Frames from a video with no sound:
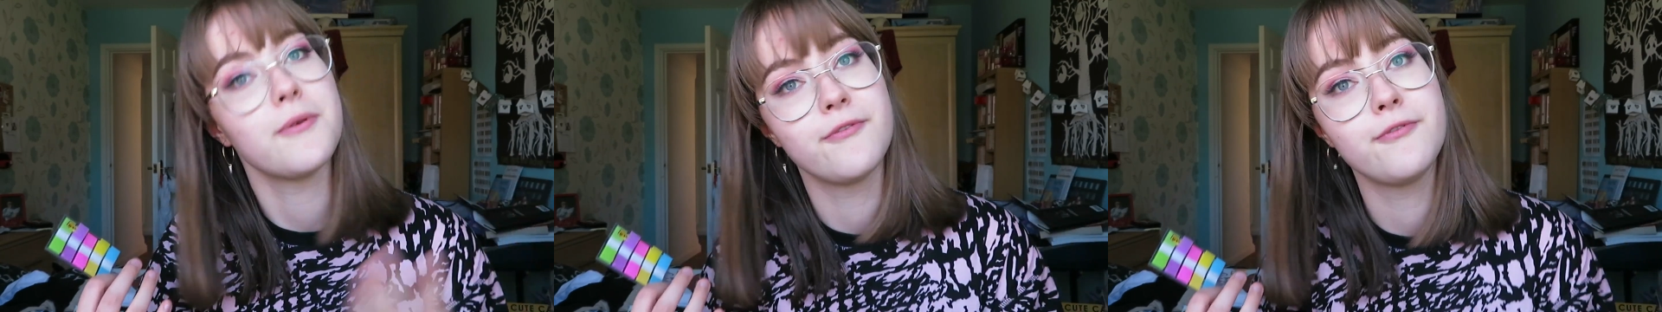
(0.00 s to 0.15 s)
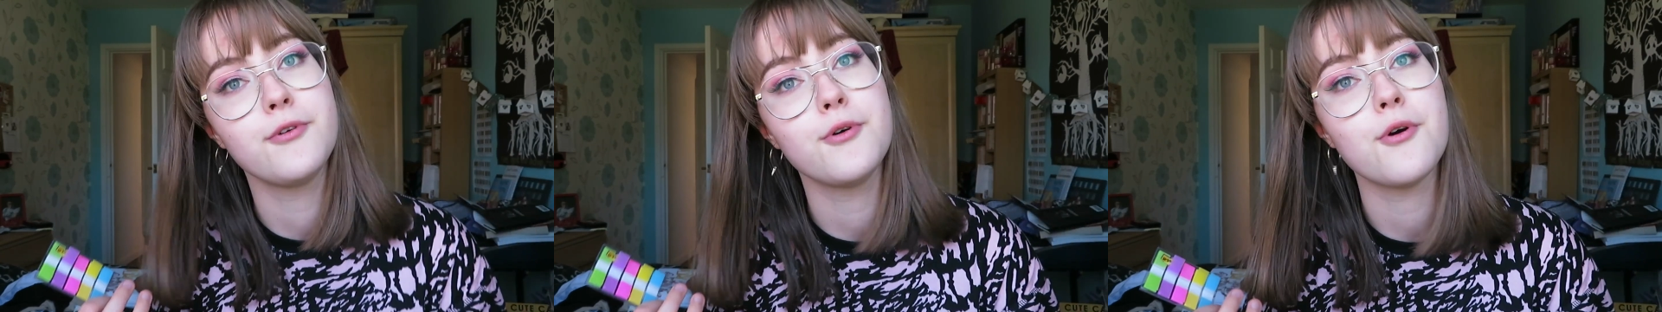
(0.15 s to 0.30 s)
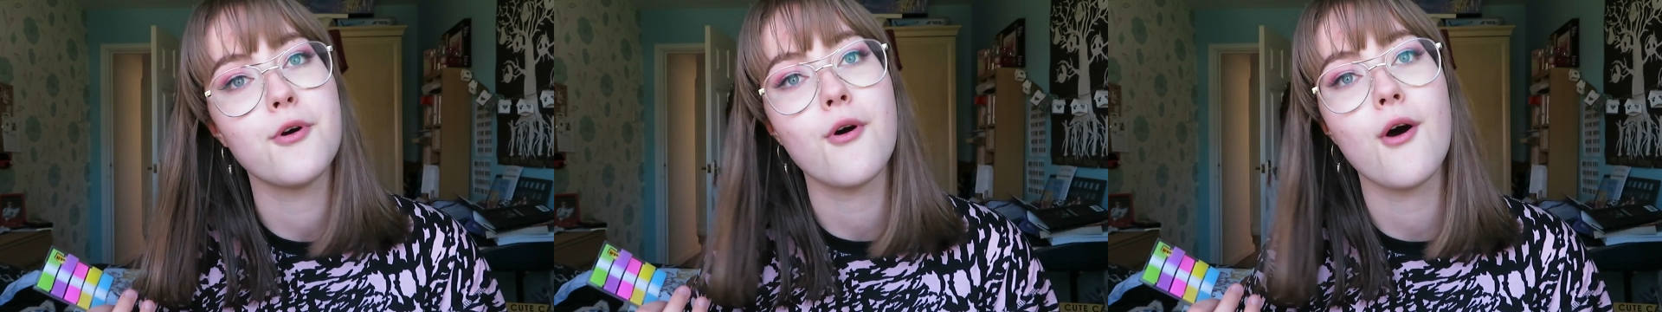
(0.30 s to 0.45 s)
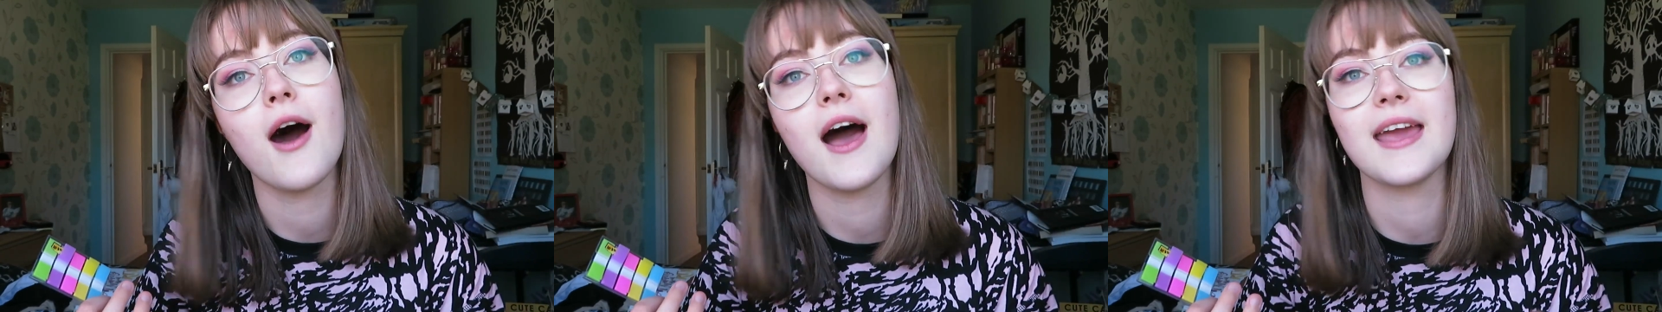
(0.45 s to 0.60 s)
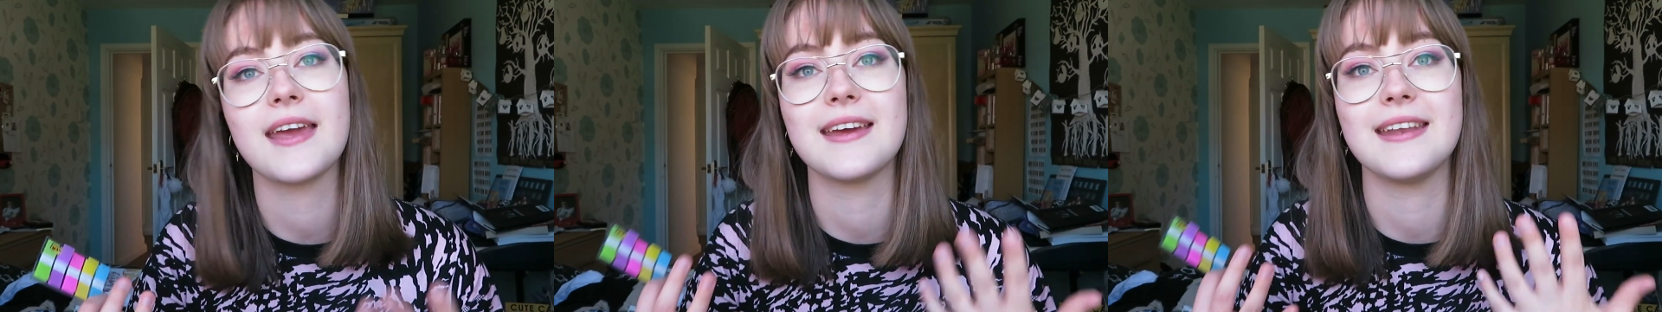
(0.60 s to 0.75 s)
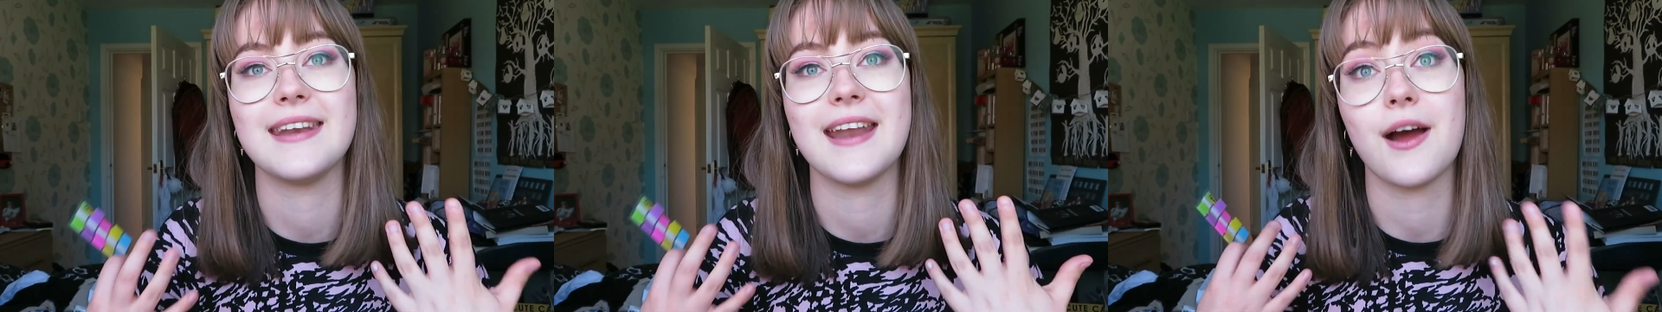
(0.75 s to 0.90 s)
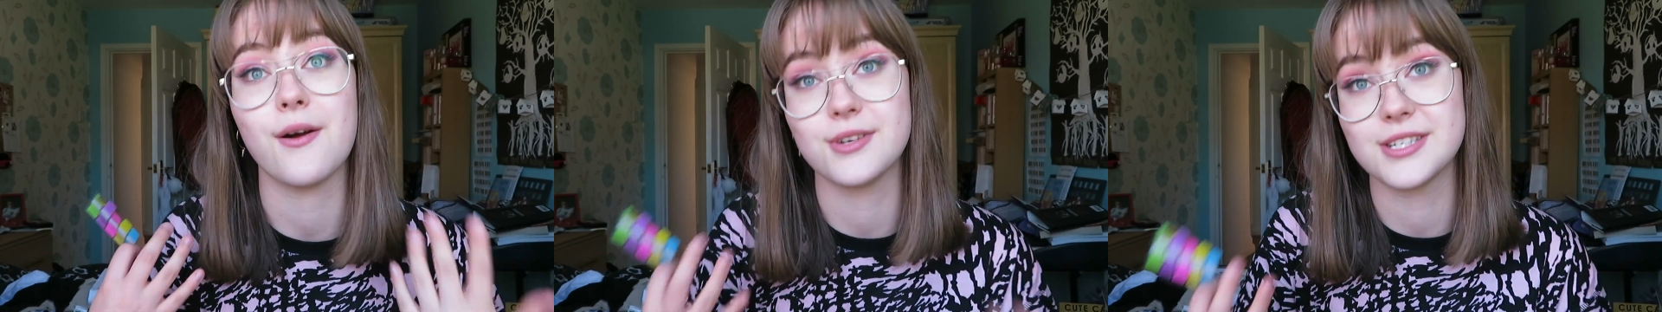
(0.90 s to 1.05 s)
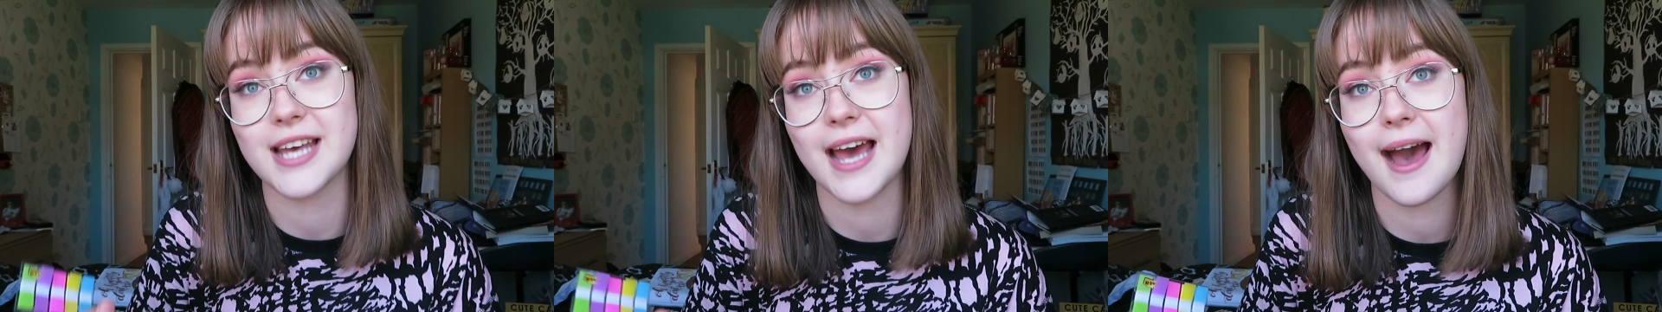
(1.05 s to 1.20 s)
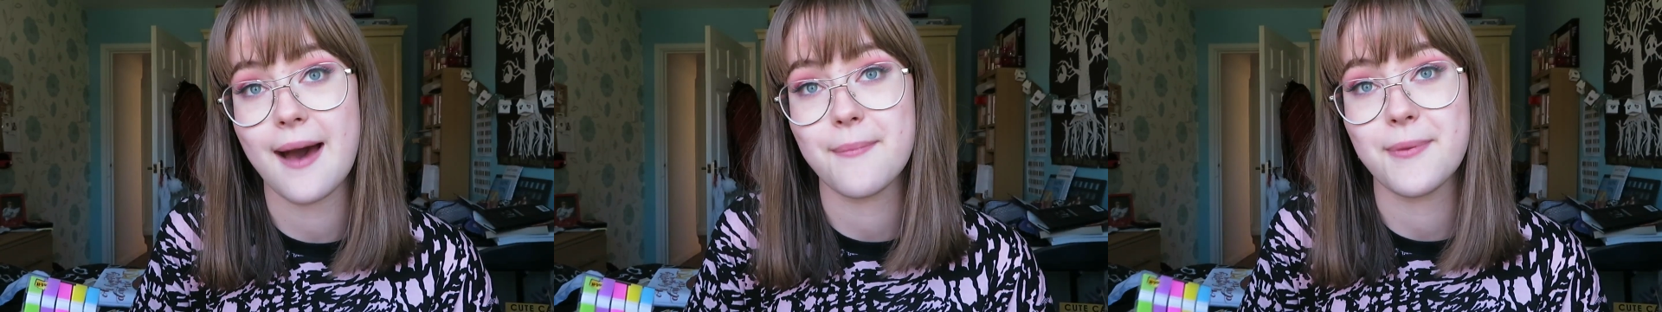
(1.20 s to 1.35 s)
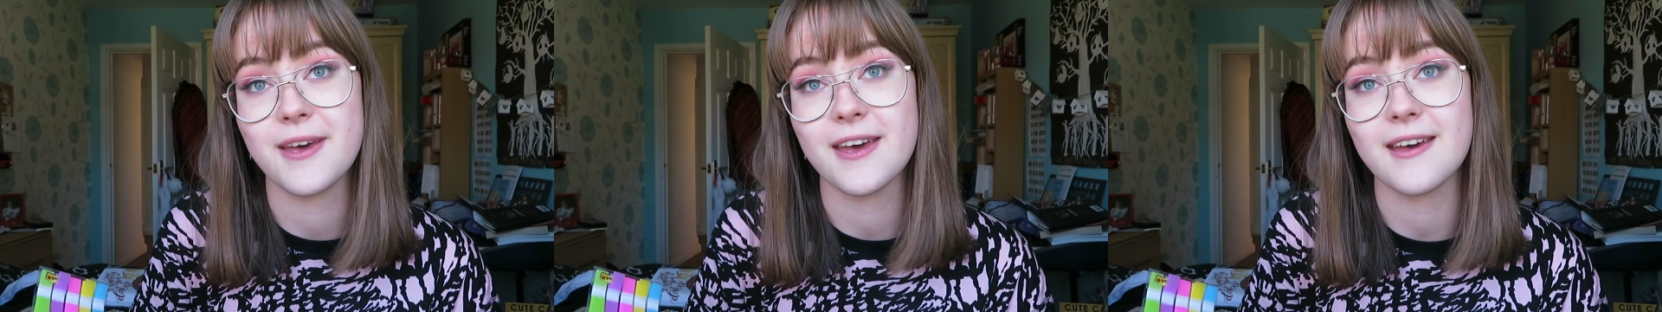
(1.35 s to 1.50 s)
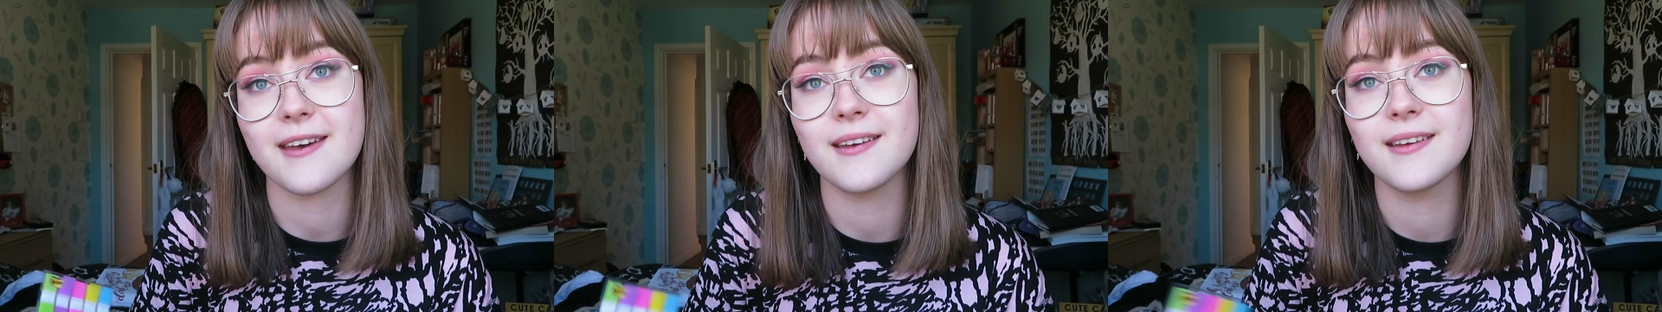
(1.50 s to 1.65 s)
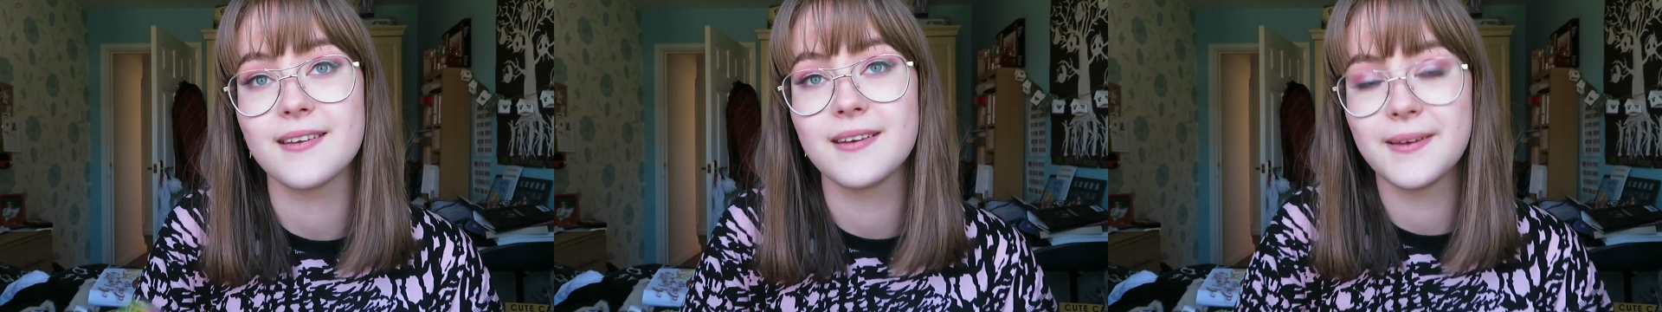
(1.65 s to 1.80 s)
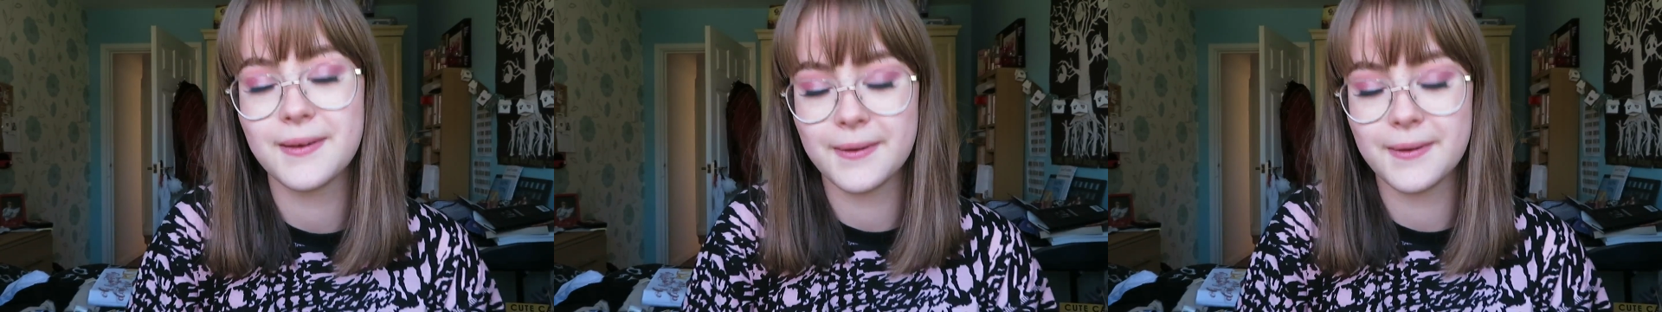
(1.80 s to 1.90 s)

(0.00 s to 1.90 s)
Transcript: before, I can now tab it.